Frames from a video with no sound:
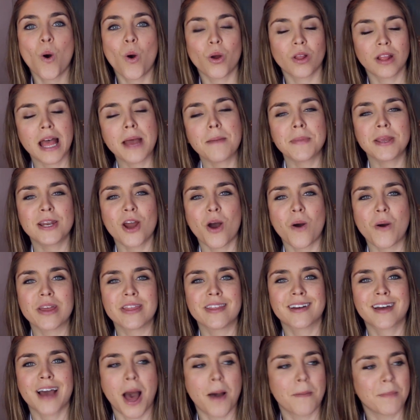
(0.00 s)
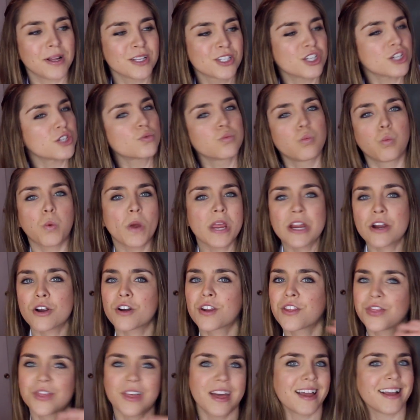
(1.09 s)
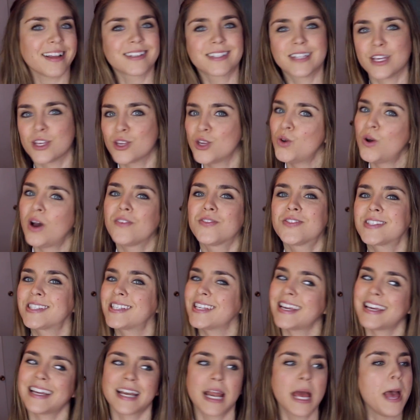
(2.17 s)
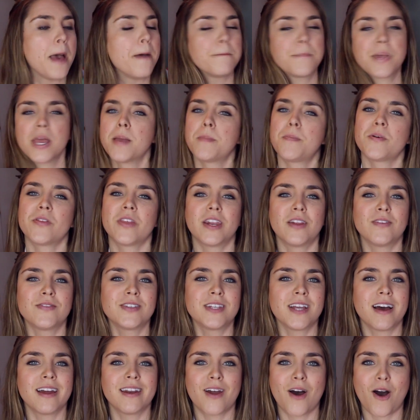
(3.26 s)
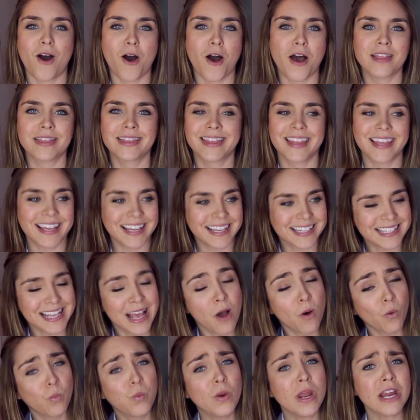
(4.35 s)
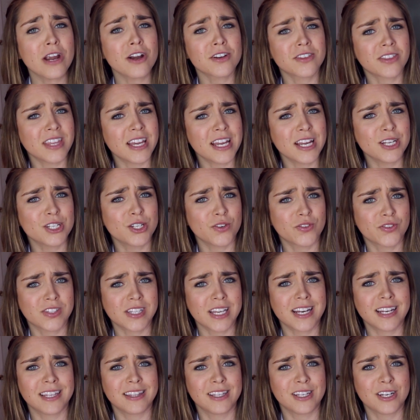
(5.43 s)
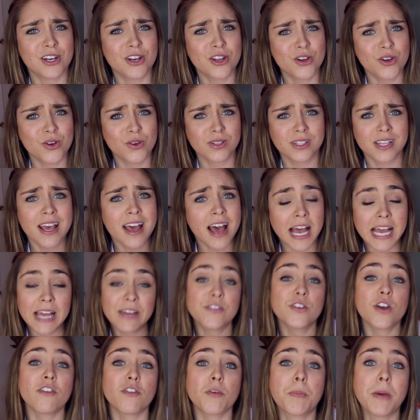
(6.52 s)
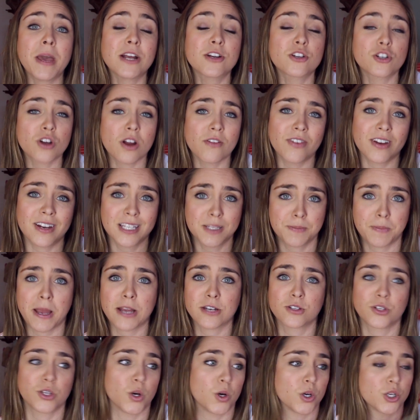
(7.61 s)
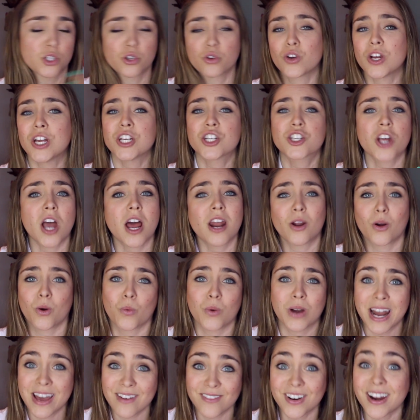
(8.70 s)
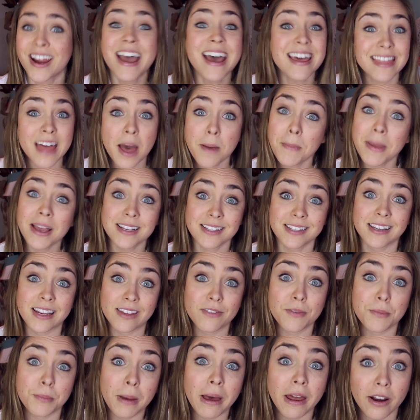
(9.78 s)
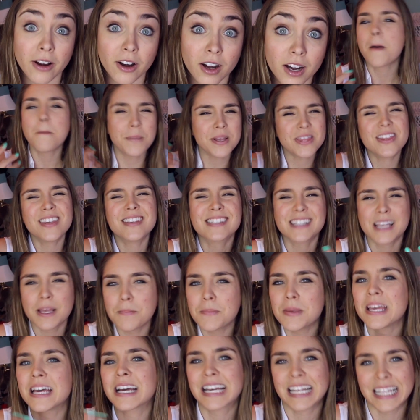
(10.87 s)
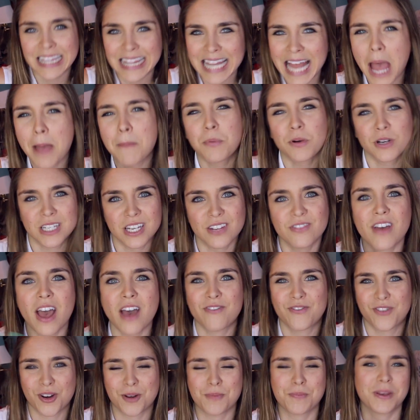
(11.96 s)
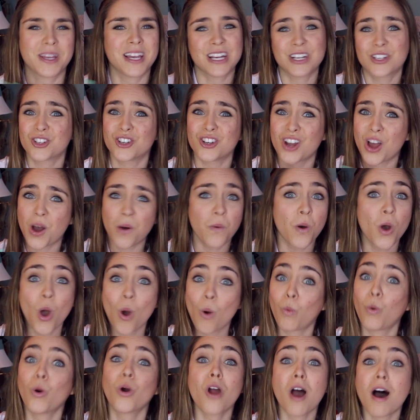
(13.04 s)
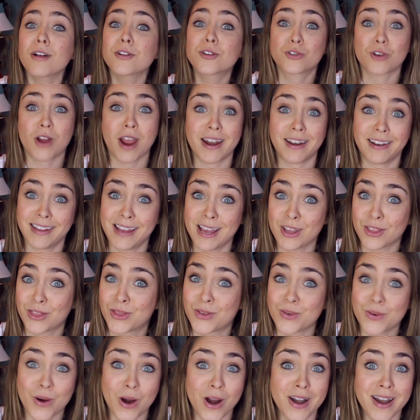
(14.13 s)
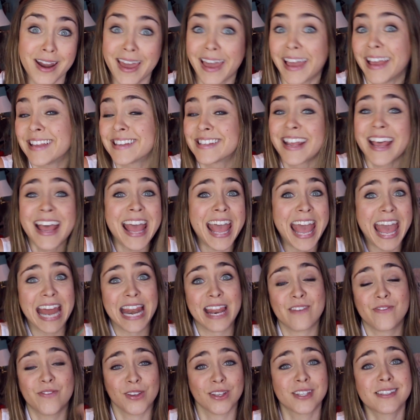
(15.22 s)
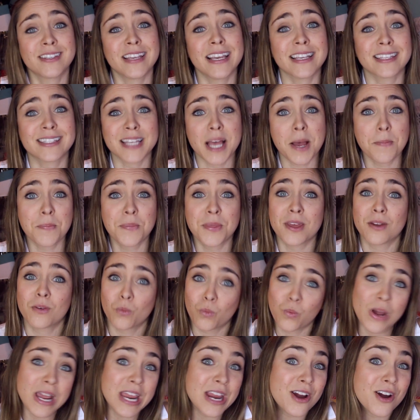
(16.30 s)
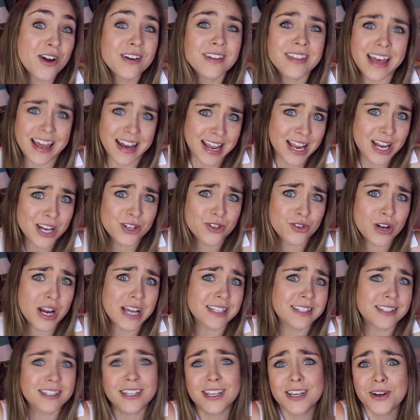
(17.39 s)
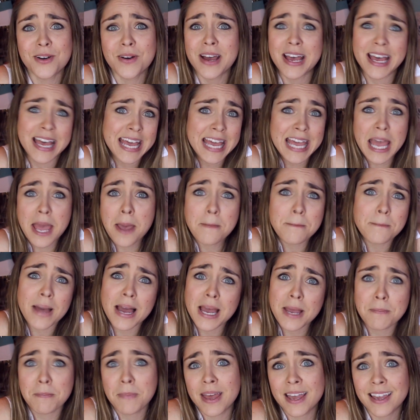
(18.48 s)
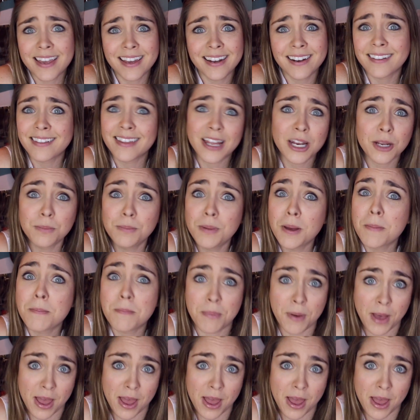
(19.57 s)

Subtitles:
or let me know in the comments just weird things that you have seen, people that have done odd things, weird things you've seen in the news. If you have a picture of it especially, or a screenshot or whatever, that makes it even better. But this can be a collaborative effort because, you know, we're all trying to get through our days, and if you see something weird that interests you, it might make it a little bit